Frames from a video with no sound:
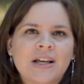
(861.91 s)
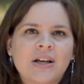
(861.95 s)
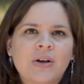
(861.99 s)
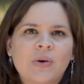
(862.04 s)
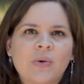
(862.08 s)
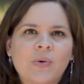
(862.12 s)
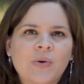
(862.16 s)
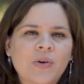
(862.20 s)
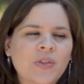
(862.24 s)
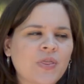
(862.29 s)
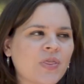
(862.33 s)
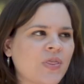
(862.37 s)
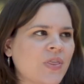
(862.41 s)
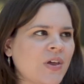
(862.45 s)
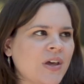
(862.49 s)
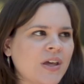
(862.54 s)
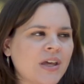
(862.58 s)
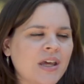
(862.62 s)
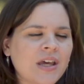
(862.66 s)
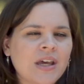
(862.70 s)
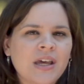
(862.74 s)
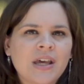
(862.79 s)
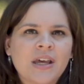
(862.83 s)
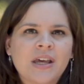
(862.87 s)
or
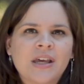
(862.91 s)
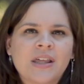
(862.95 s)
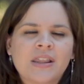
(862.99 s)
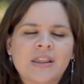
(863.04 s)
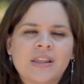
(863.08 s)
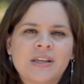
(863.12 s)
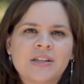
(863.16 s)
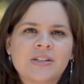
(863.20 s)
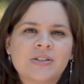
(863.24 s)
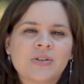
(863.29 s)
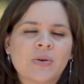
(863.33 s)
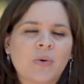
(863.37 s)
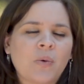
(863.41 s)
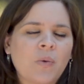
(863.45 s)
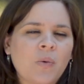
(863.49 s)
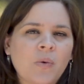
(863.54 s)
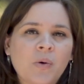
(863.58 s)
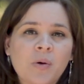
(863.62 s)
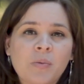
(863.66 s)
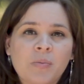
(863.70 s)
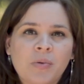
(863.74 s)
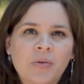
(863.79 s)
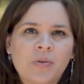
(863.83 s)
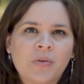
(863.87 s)
thinking these
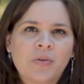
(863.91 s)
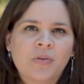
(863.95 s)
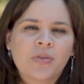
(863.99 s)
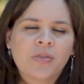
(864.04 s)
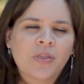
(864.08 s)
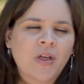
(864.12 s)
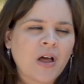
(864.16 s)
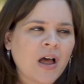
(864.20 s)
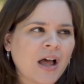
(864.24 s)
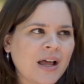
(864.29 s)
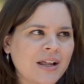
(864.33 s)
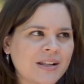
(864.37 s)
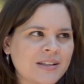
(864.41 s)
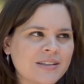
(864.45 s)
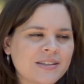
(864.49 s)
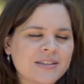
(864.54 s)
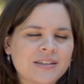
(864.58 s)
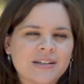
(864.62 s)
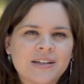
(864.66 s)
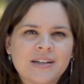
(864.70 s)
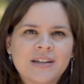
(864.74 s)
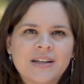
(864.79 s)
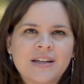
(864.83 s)
horrible thoughts,